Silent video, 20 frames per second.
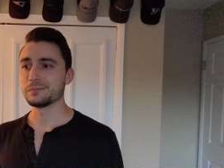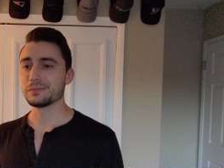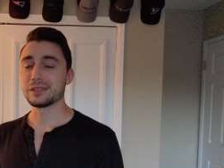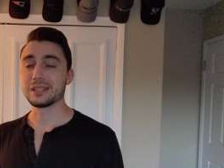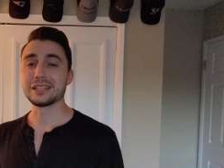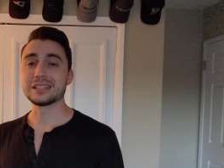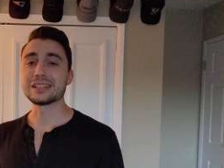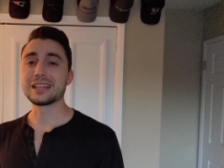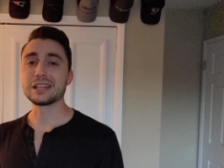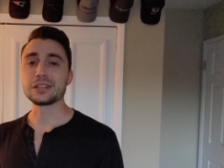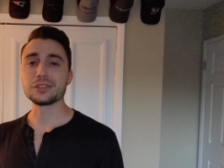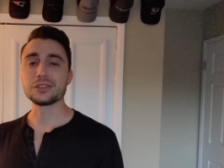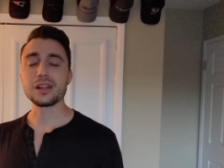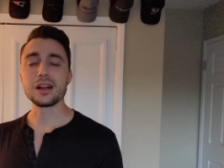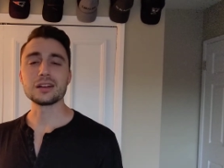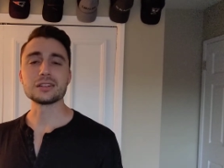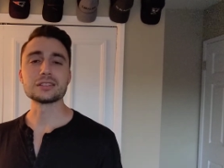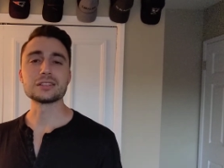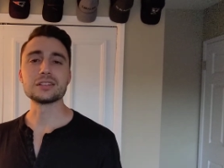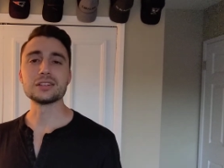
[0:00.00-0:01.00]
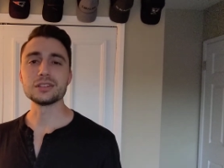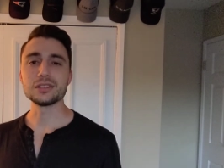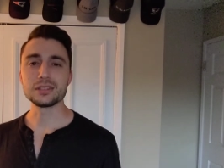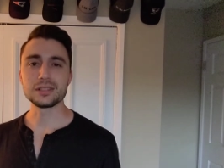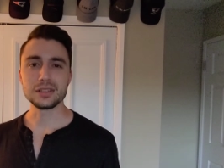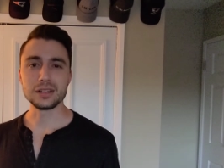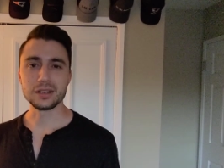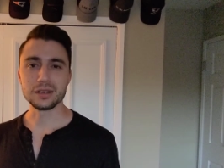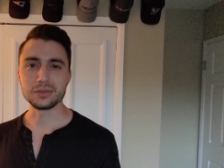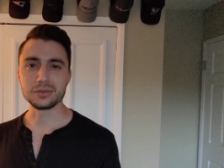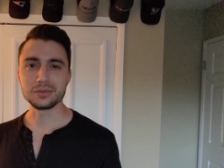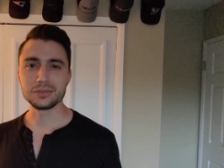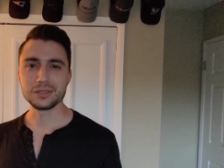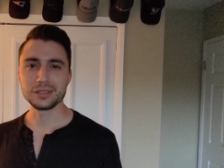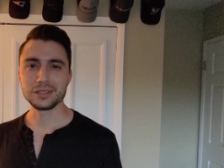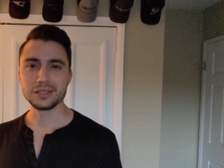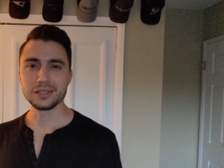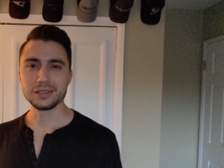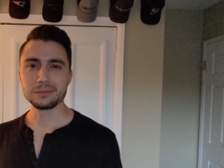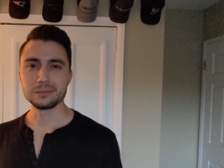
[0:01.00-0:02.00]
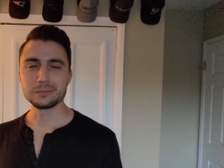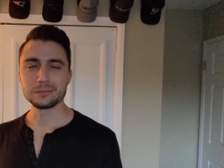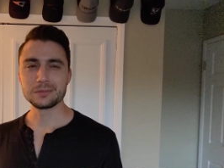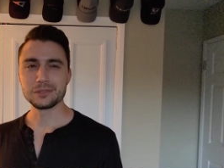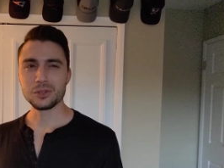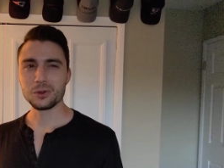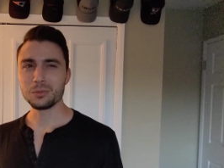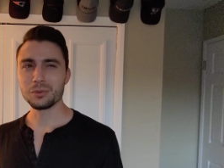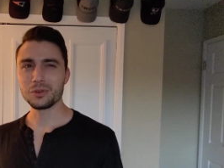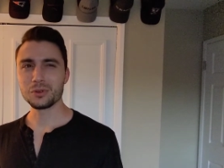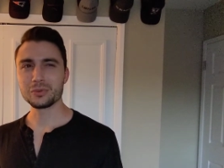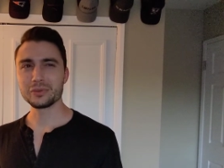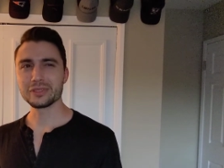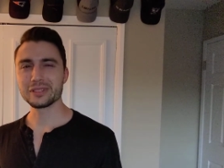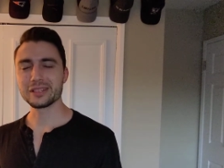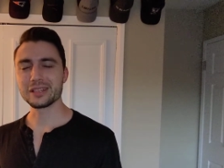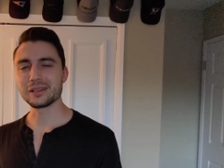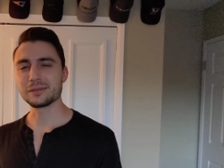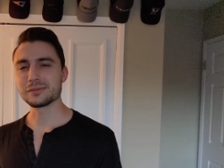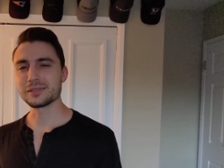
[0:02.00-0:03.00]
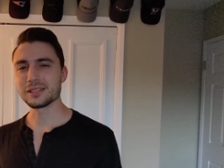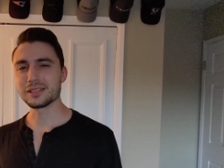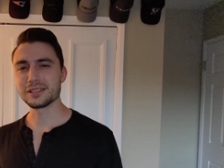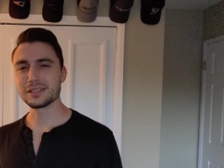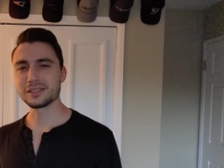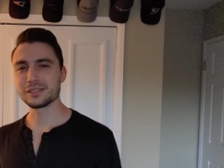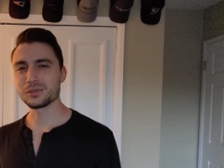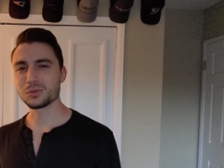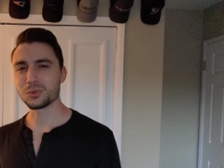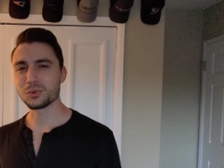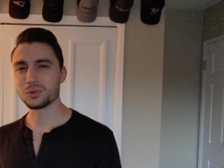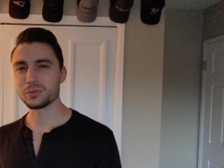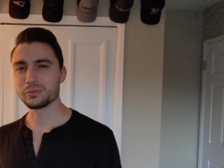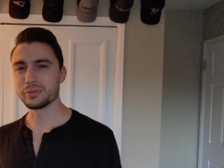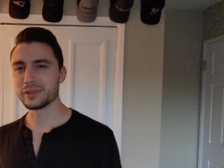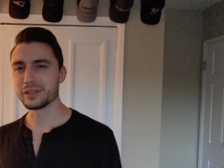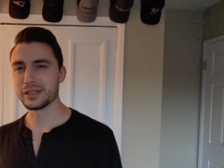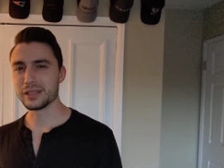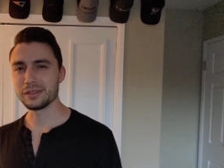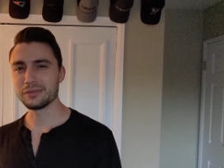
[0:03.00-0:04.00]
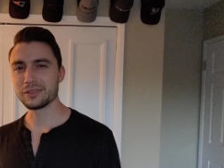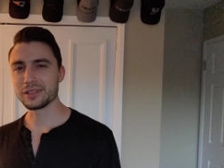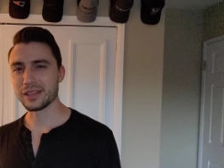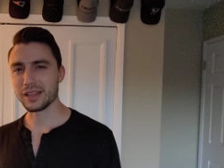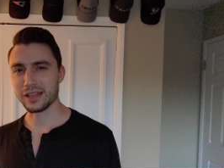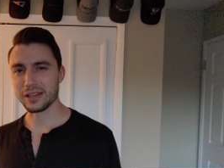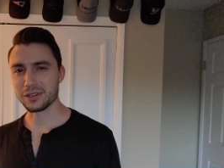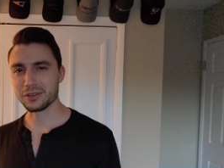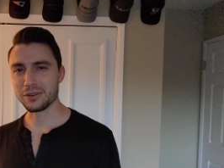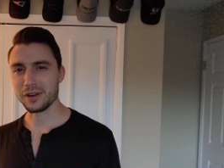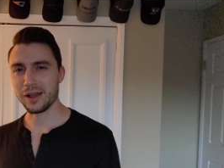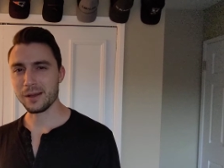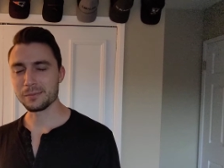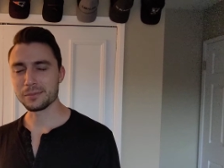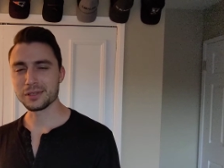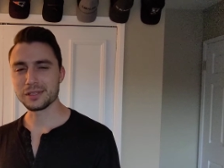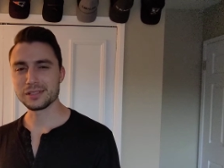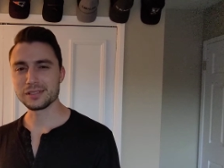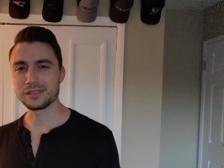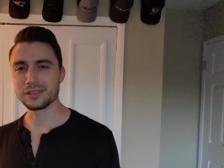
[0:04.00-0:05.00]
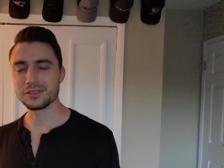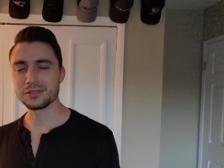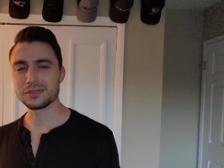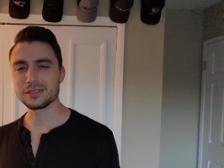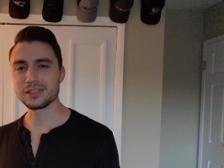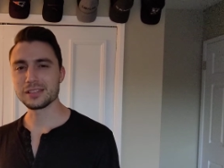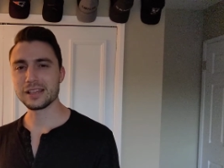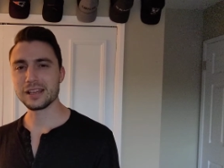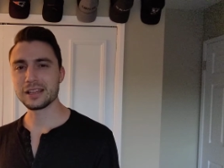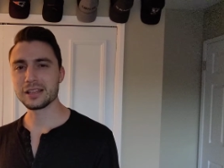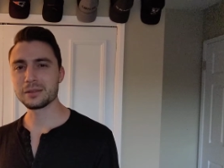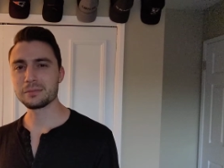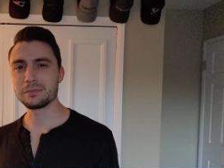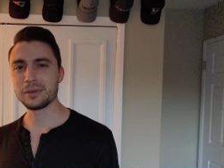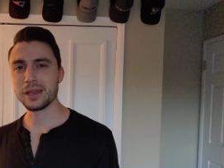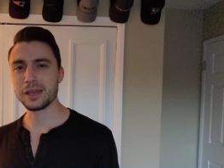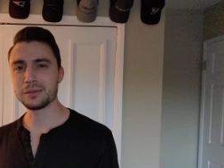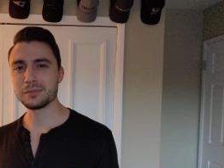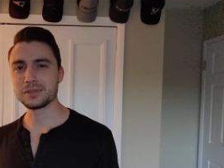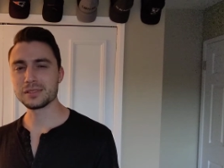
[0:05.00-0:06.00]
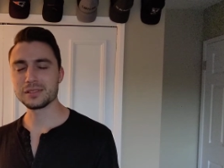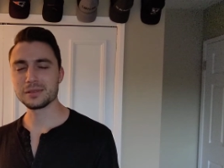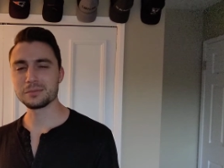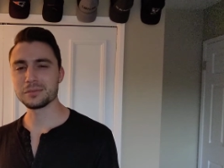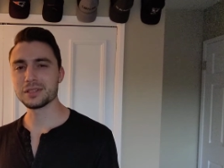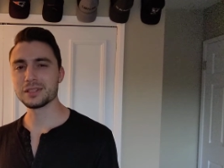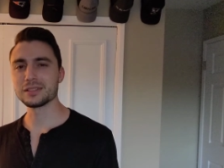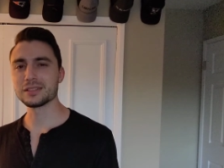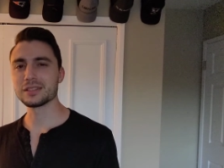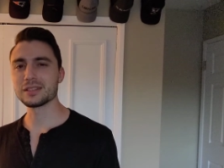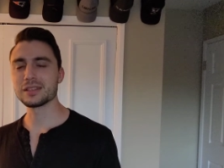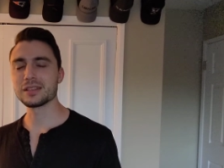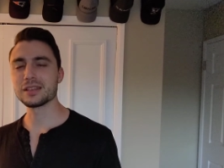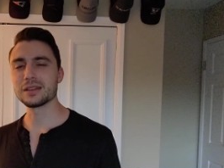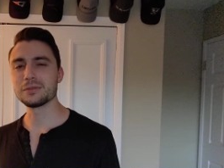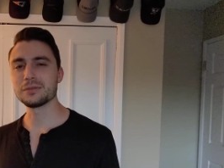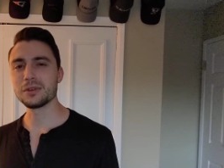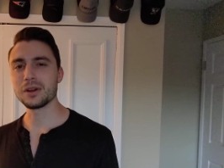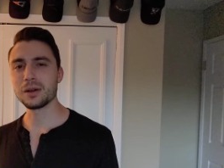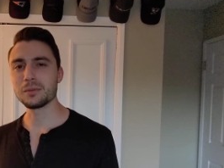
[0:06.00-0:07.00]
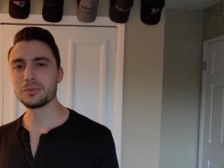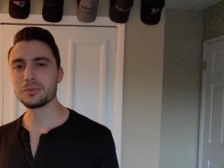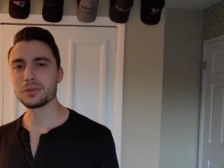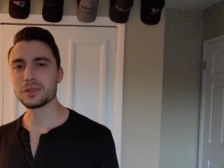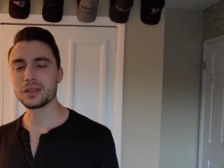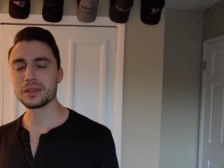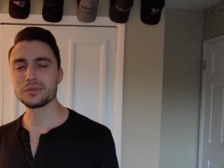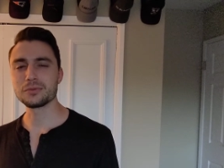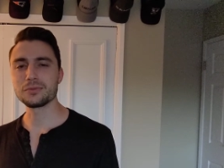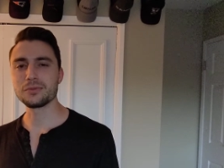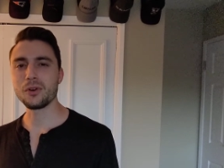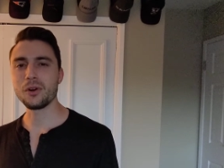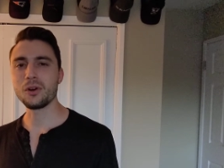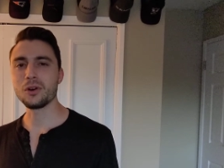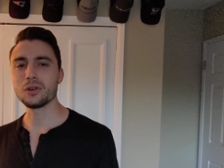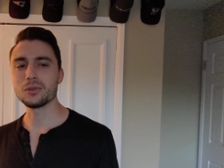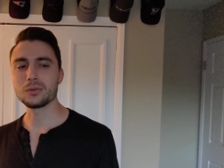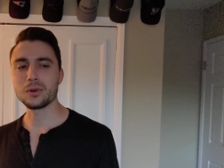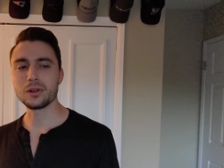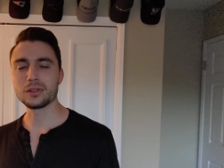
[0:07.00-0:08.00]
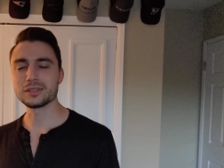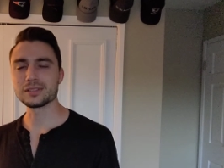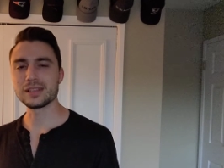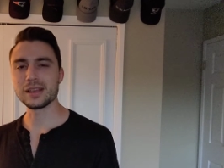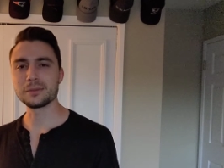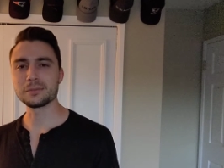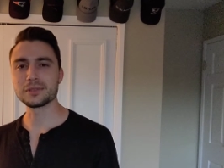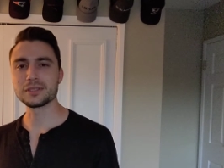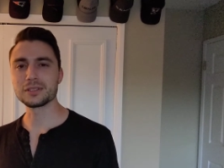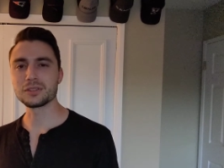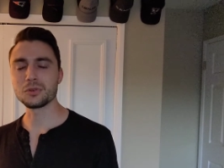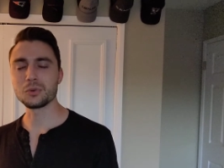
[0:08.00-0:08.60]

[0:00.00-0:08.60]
think that you're not good enough nobody really comes into this world believing that crap because you don't see any babies immediately give up when they fall while attempting